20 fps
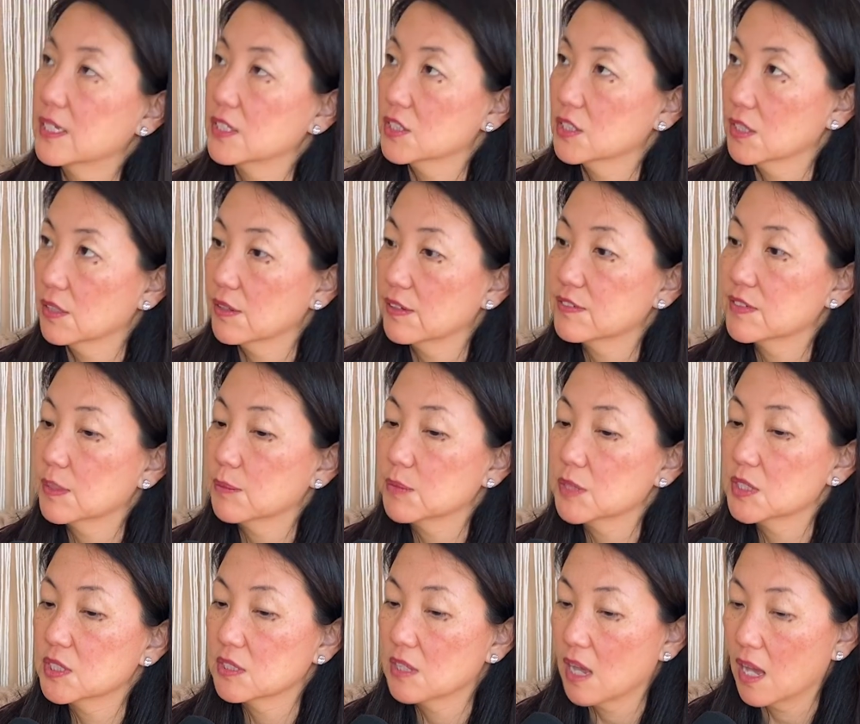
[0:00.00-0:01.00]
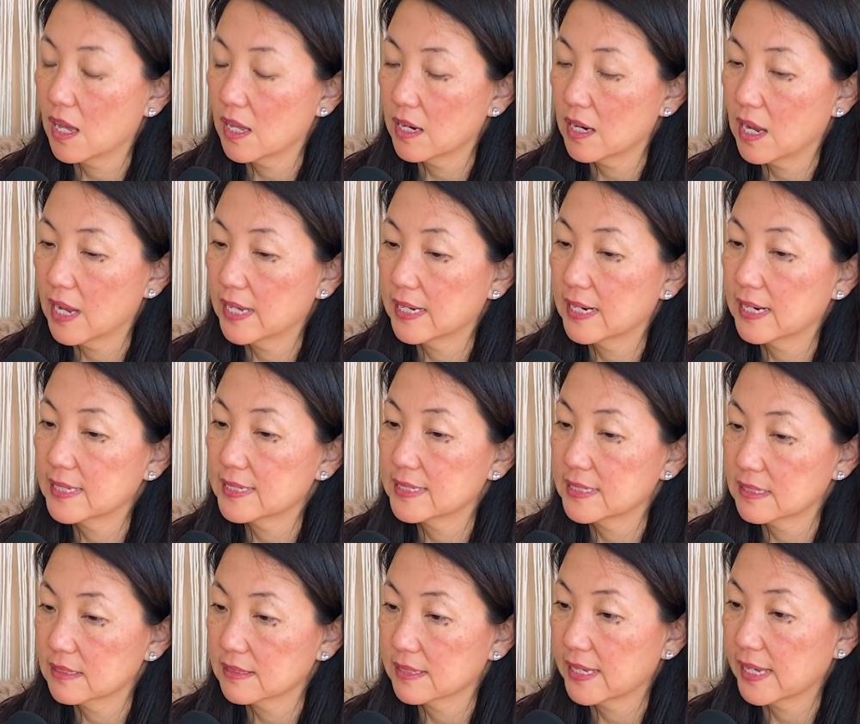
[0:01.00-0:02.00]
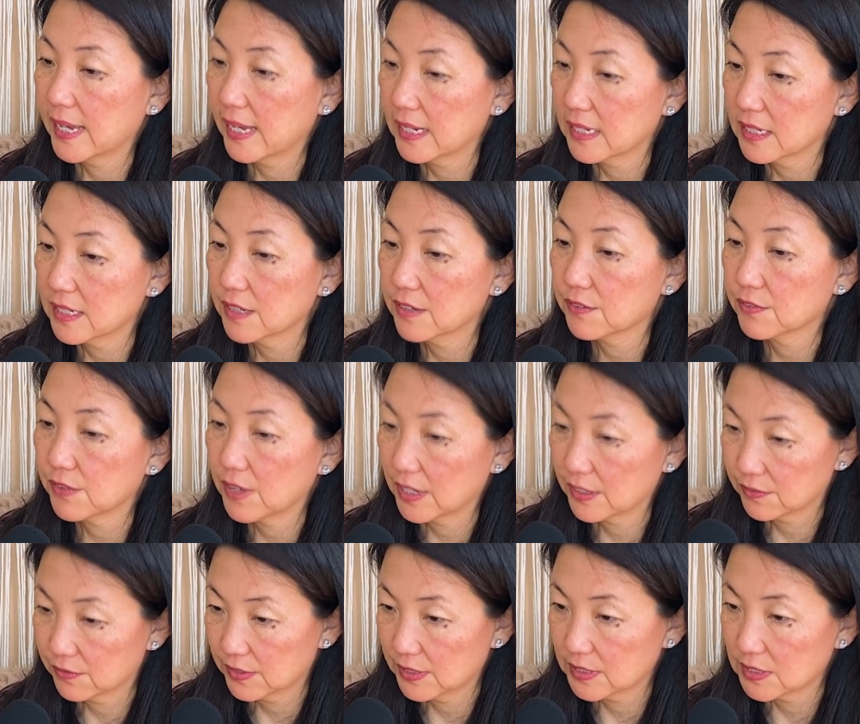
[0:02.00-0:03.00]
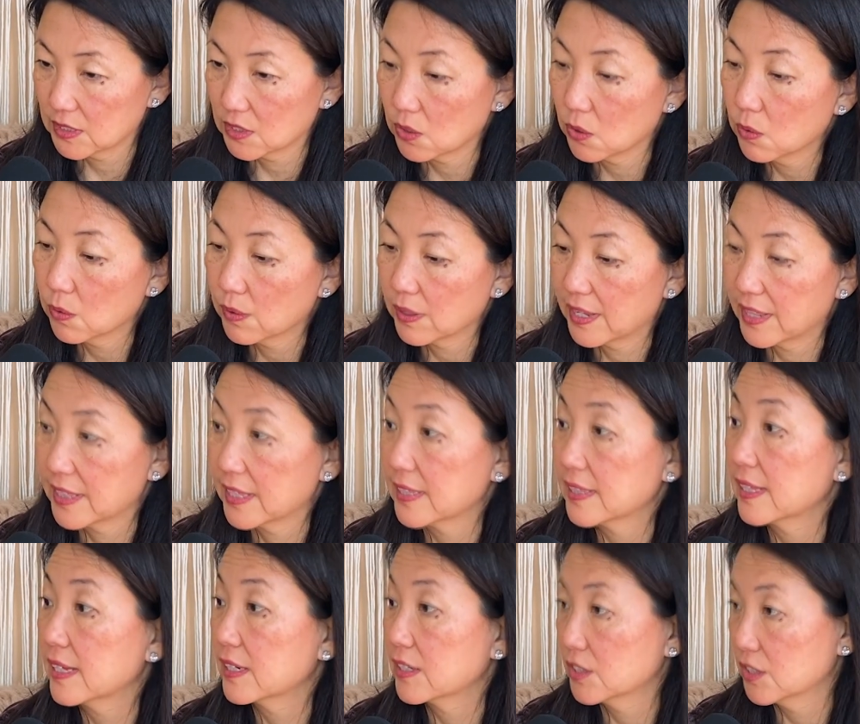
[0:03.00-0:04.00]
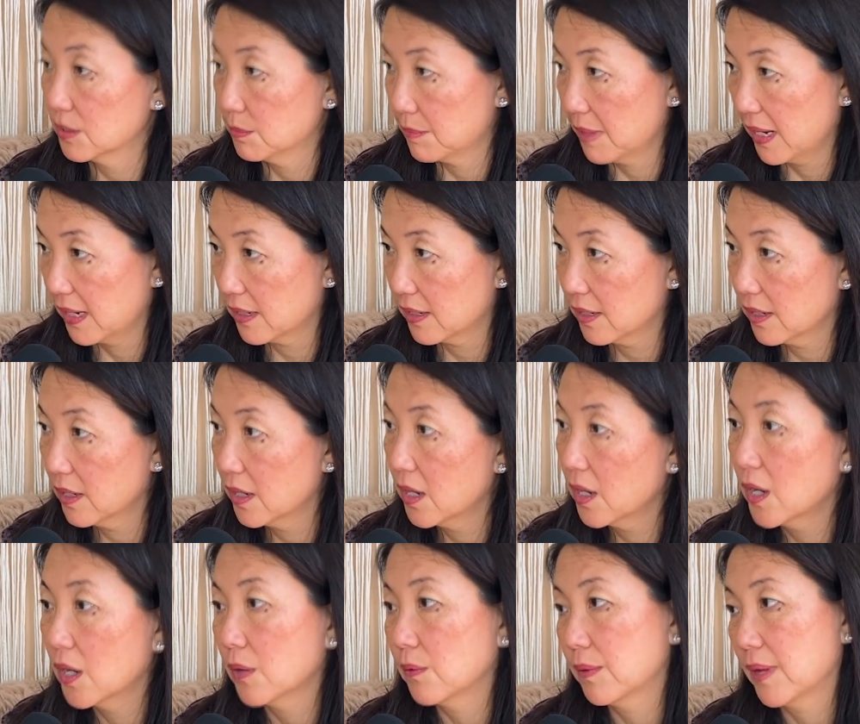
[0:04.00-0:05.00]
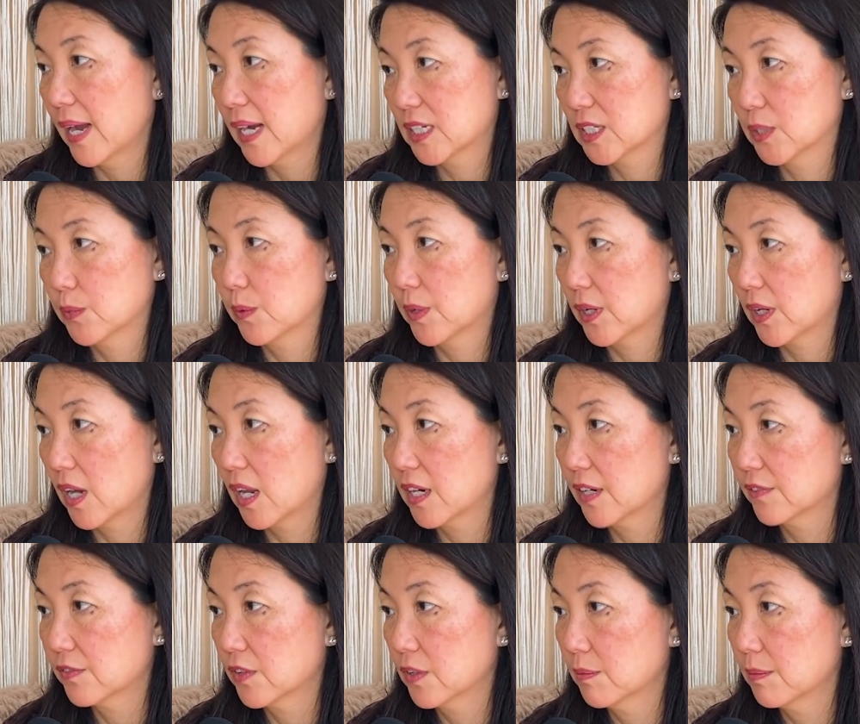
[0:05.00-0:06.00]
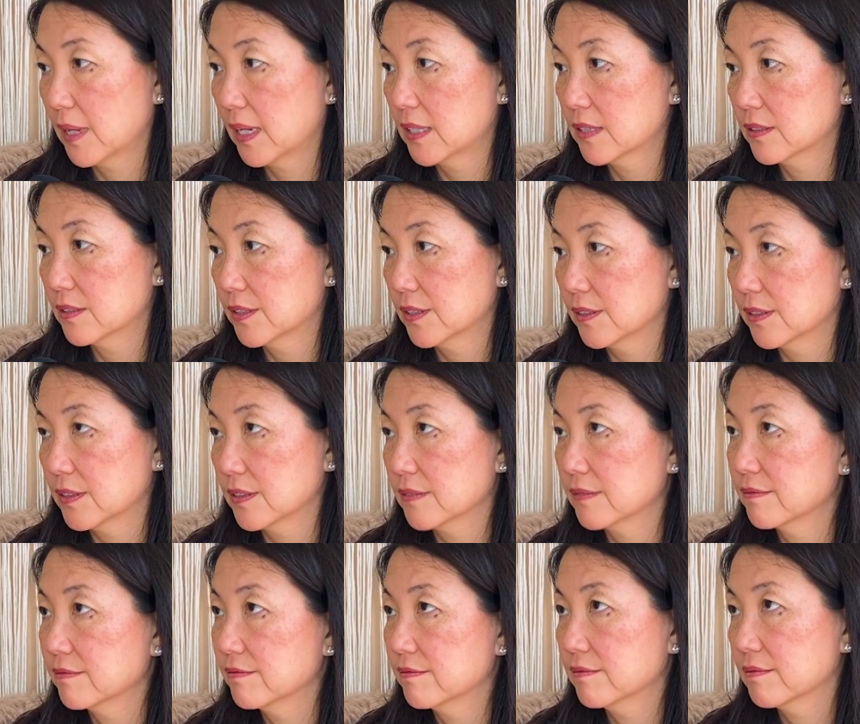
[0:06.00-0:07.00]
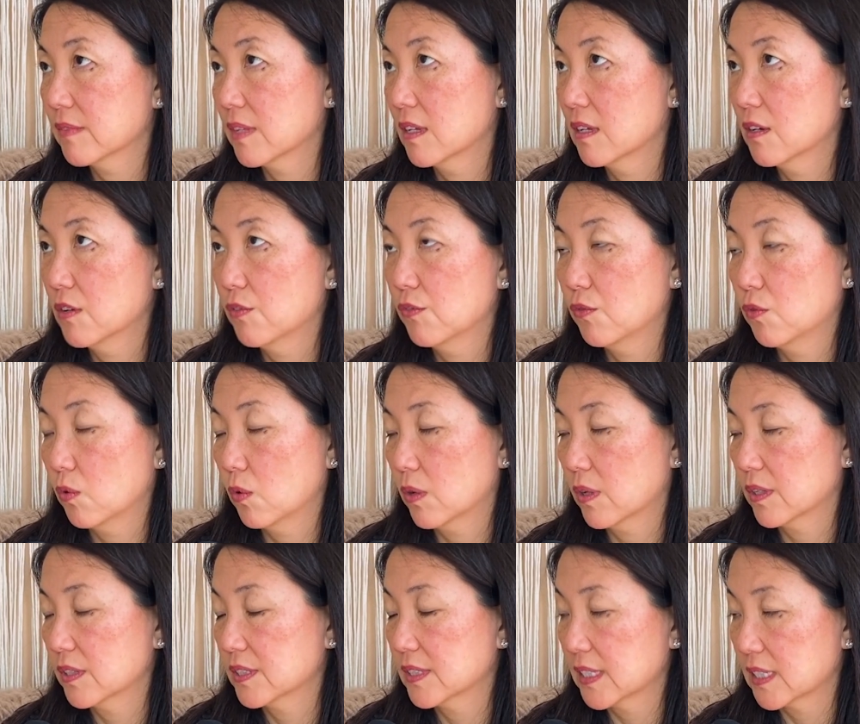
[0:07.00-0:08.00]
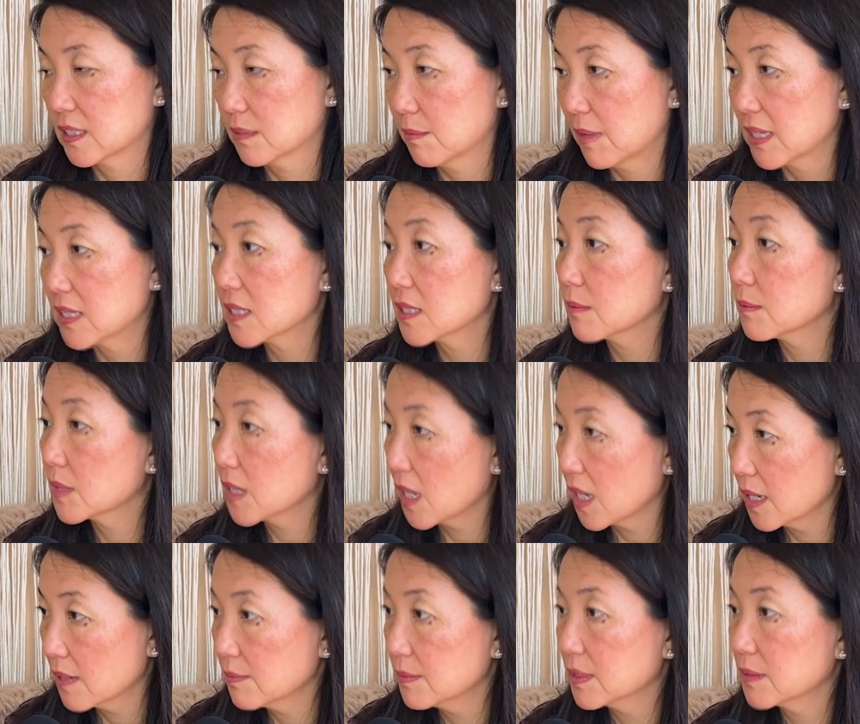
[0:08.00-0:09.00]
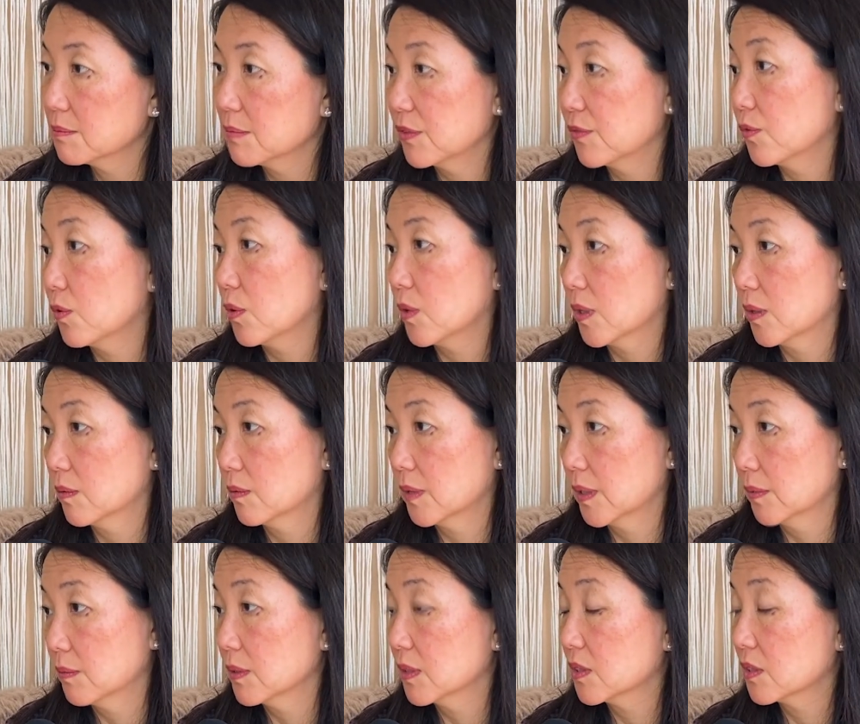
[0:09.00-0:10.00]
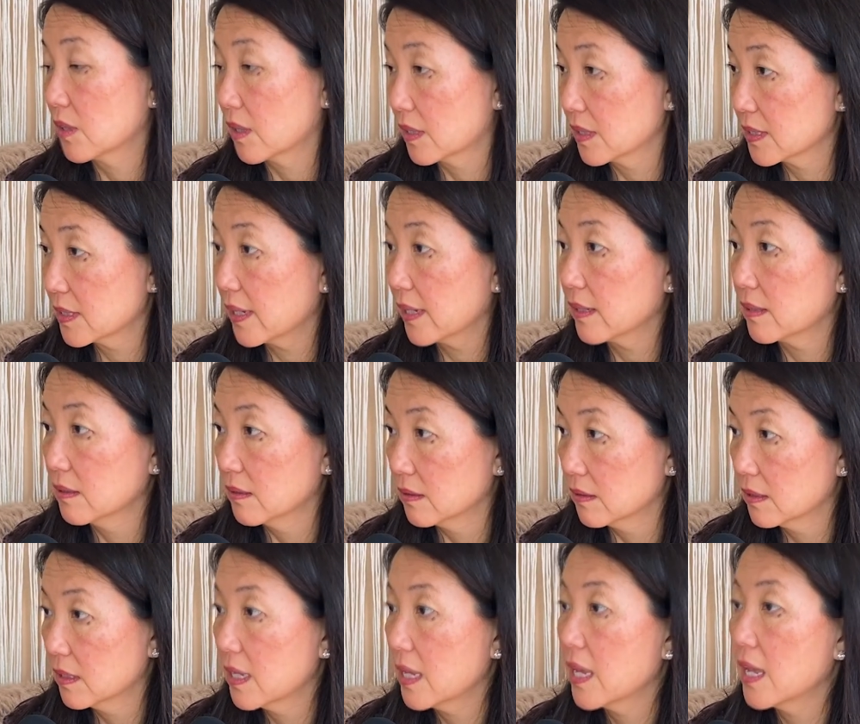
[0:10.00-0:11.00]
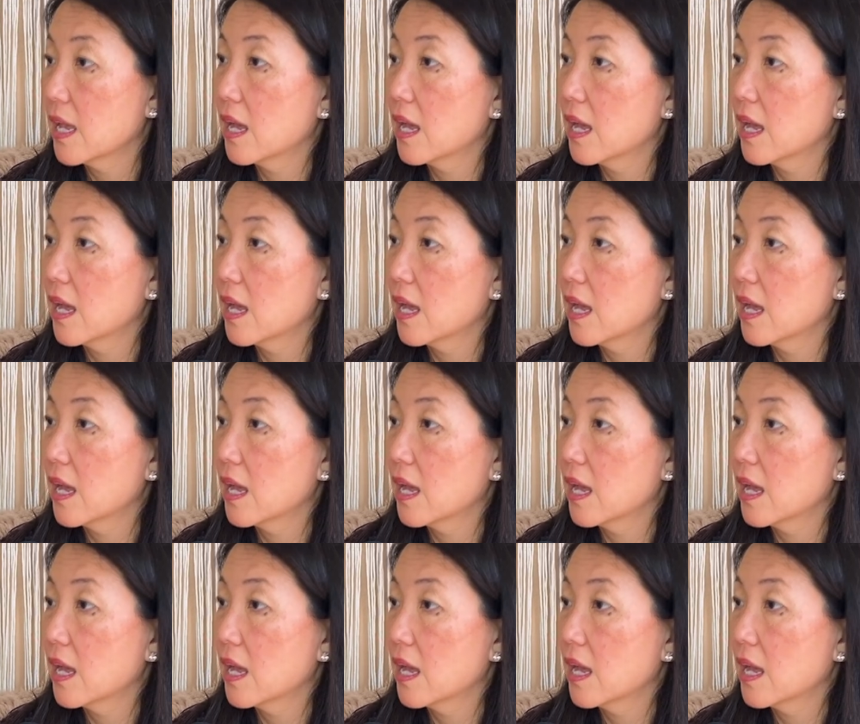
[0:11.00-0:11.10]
Right. So if someone's not an ideal candidate for egg freezing, or I think they can do better, we actually work on it for about 2 to 4, 6 months sometimes before we will start a cycle.